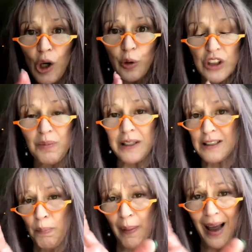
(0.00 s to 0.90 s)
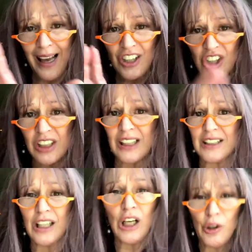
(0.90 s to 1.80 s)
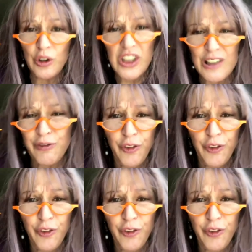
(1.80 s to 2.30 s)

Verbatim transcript: which means passionate, which is